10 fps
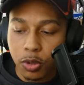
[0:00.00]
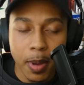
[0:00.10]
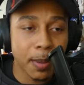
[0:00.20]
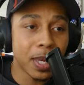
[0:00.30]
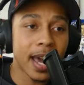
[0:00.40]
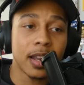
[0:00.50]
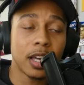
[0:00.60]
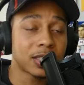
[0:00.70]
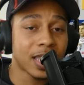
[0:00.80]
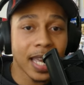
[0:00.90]
You may be out
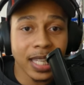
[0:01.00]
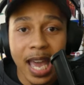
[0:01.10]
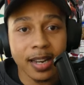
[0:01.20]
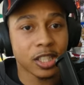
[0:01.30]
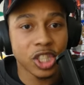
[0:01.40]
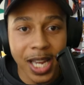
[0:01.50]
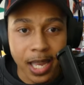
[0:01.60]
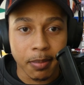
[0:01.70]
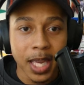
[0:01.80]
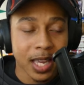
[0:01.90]
uh, slightly out of
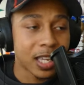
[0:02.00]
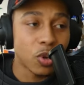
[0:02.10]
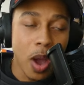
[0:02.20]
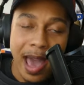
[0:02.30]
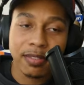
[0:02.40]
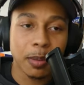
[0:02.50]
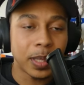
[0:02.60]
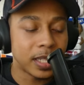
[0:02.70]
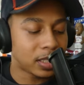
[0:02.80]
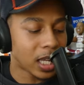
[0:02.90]
shape, and you have to
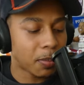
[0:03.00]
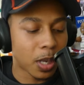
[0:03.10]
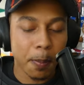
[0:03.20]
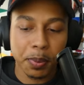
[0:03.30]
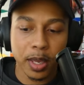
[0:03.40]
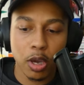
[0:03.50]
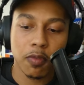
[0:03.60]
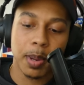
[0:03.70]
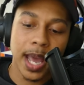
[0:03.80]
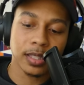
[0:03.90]
be in shape come
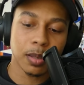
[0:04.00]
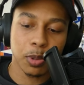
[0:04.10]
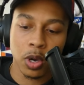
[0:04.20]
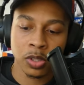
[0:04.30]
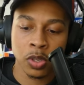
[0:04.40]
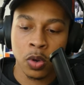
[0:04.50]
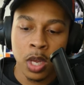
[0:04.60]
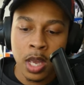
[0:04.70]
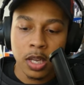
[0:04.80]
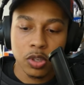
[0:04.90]
playoff basketball. So
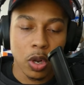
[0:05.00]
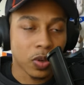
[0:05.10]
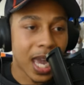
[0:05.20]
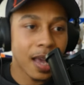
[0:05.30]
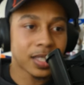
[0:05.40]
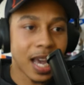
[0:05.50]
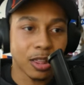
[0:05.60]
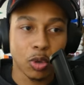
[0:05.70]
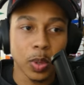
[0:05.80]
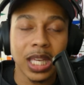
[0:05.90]
you know, Cavs
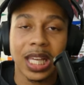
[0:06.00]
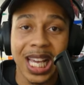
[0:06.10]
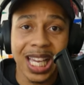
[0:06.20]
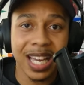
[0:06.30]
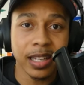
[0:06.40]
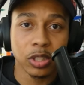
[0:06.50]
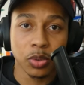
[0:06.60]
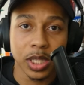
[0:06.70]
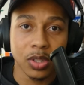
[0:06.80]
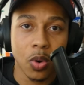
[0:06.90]
got three key injuries